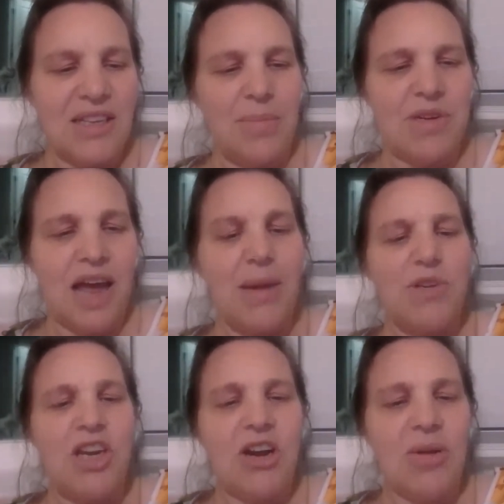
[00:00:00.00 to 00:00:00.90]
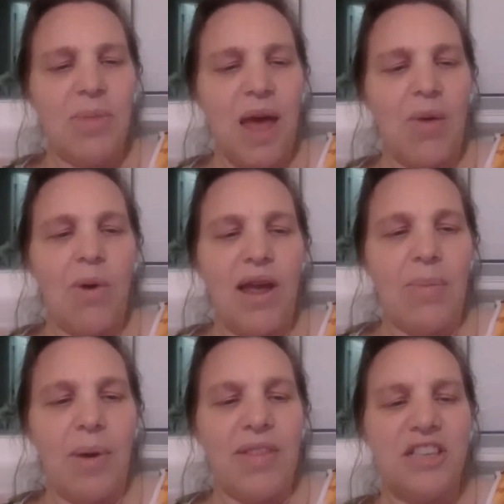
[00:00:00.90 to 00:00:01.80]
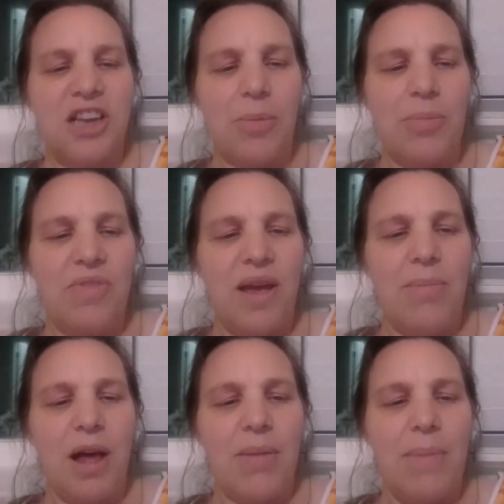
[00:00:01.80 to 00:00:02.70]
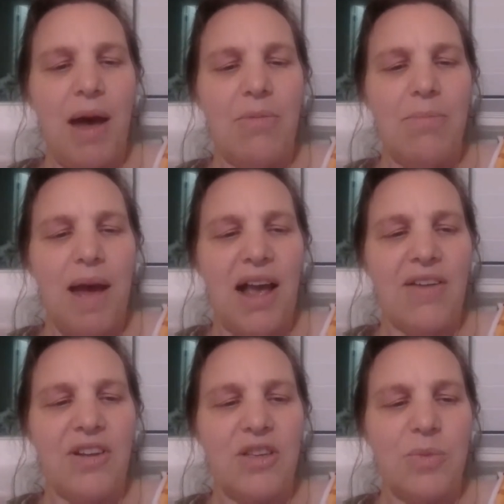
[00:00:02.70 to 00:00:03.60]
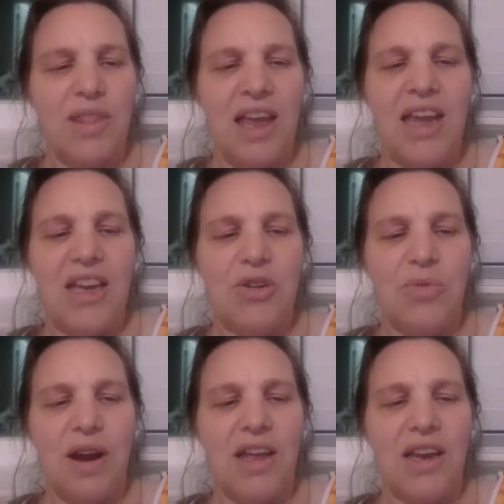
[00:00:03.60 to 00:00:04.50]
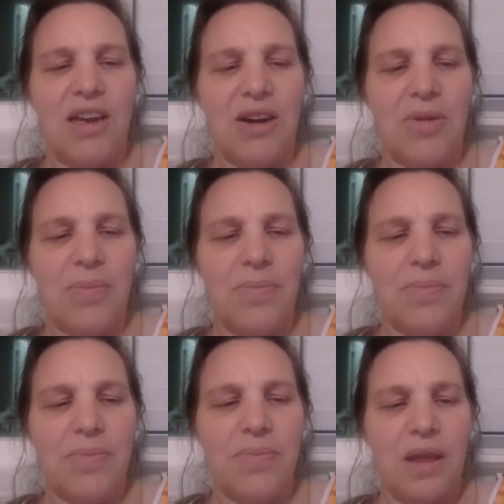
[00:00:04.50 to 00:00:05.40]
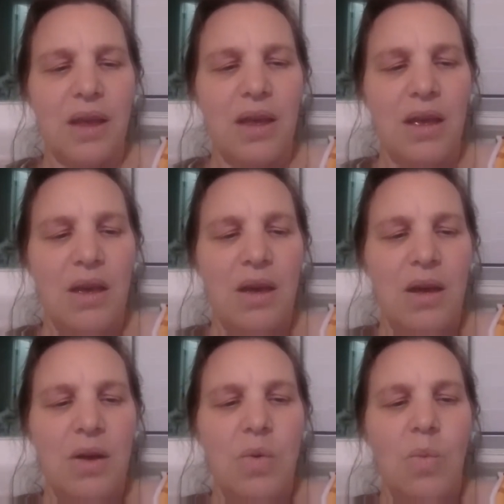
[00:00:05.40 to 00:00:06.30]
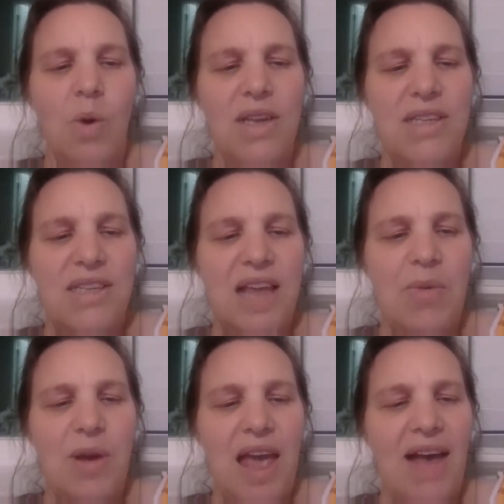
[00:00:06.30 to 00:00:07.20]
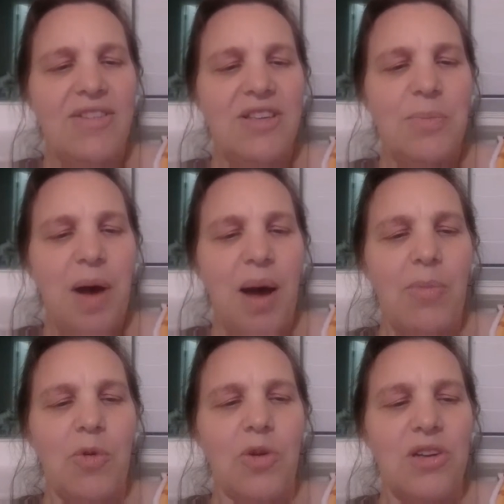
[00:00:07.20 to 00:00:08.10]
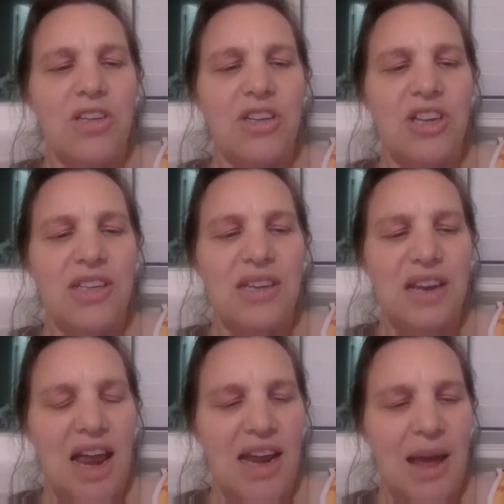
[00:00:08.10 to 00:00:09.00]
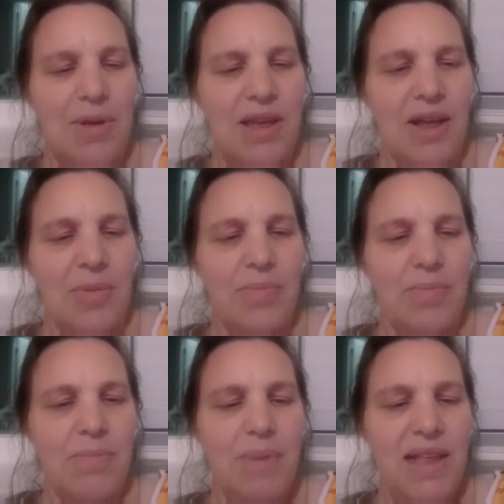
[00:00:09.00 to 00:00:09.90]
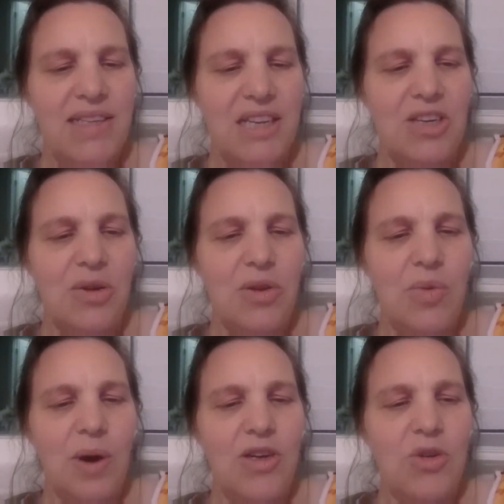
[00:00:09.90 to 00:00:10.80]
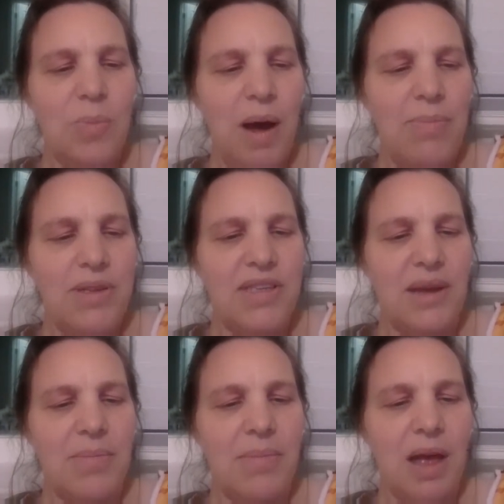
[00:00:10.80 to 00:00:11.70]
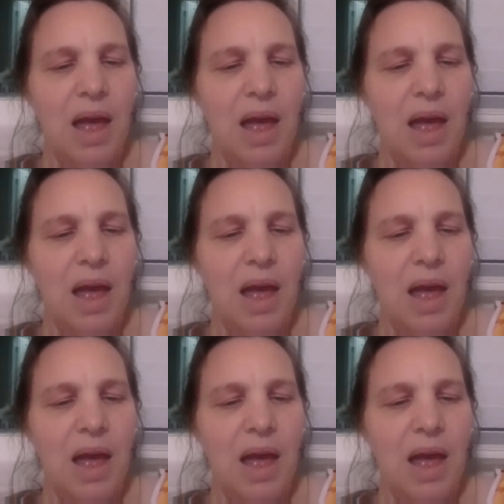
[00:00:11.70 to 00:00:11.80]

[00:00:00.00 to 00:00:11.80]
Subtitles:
Sometimes you hear 'em that way up on the slope of Hemlock Mountain back of us when they get to running a deer. "What say we have some popcorn?" suggested Aunt Abigail. "Betsy, don't you want to pop us some?"